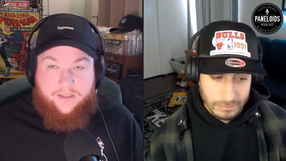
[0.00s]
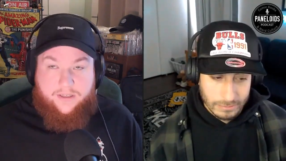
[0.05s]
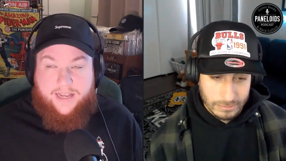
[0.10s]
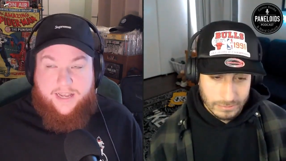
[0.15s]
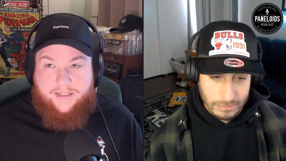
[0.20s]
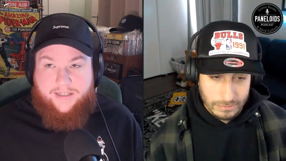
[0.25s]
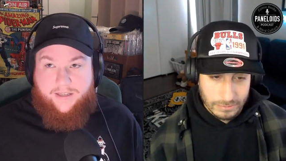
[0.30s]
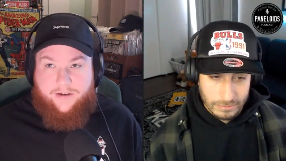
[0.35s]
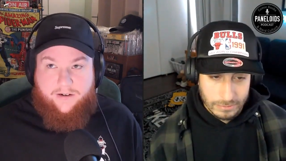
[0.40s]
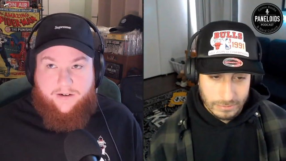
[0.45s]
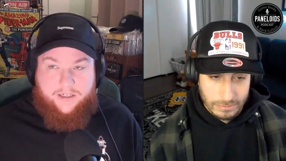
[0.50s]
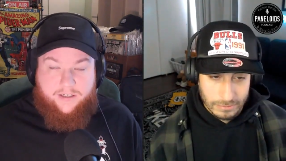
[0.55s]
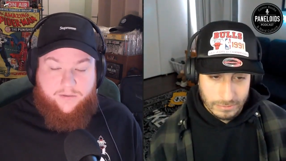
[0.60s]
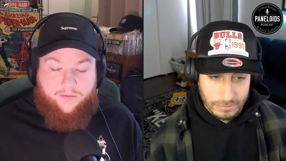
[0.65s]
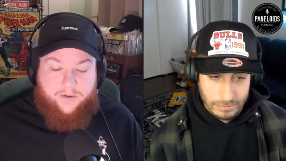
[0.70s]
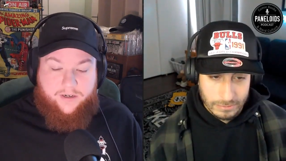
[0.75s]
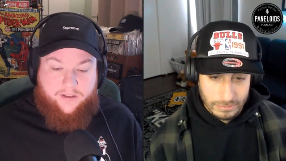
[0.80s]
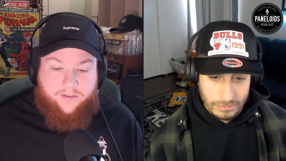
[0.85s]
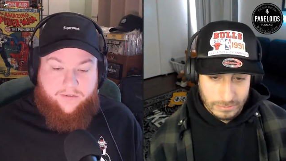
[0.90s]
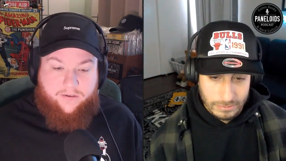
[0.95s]
Speaker 1: Next theory I just
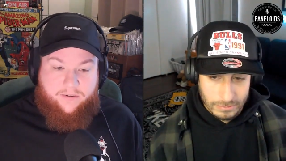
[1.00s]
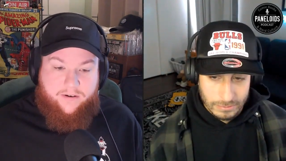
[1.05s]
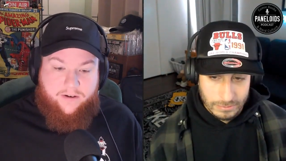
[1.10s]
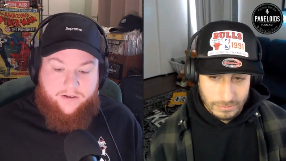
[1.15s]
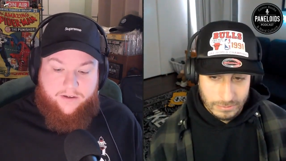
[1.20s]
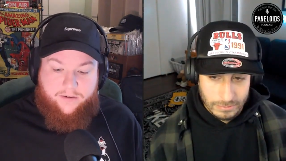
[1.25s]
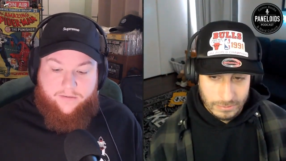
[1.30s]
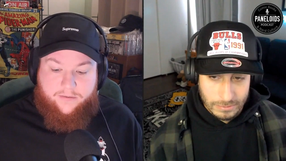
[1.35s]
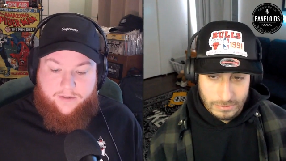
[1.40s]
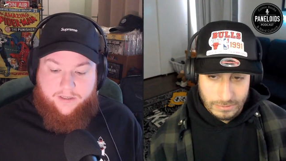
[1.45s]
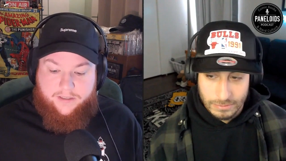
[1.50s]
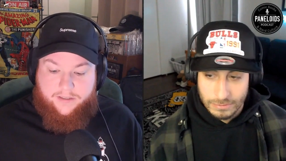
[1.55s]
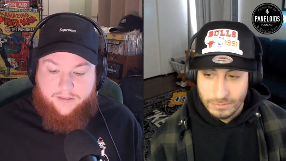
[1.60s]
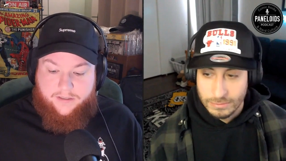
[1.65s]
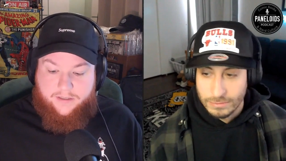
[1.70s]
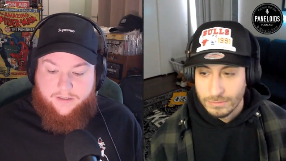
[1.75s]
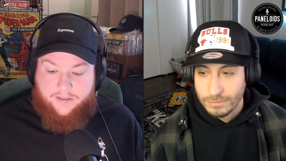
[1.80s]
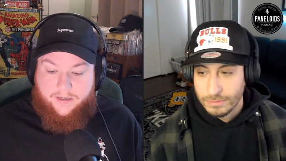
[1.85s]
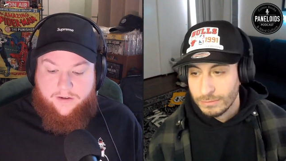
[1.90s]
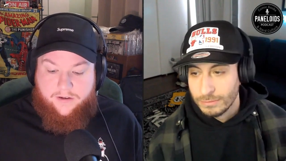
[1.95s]
wanted to throw at you
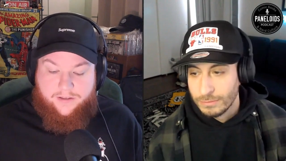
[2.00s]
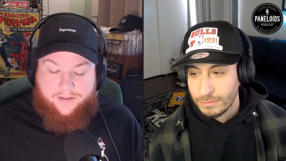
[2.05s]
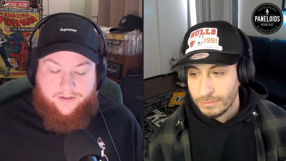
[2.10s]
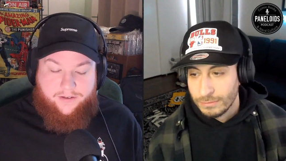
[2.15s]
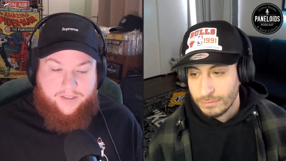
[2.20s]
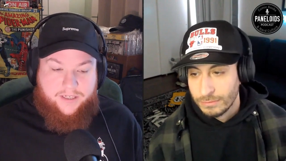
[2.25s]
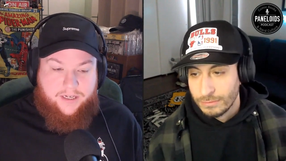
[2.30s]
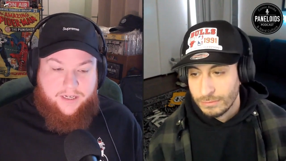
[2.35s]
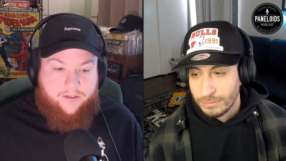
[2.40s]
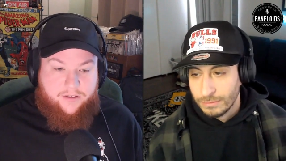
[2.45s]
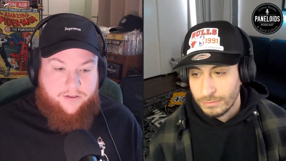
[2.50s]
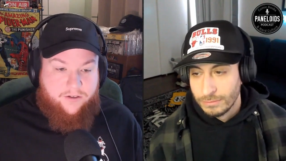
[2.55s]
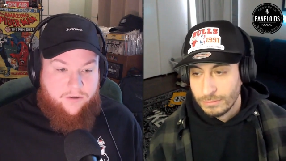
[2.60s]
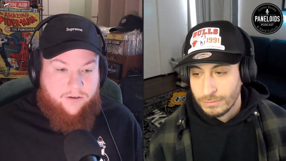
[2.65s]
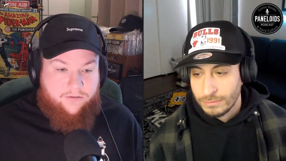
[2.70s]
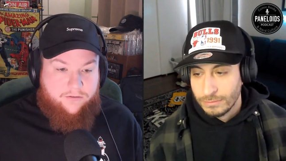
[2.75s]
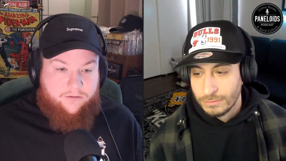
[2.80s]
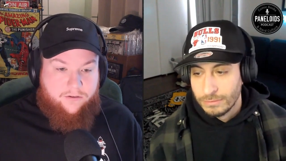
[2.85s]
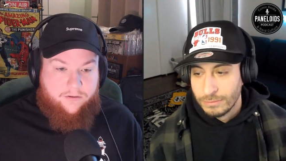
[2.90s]
was there's a little Deathstroke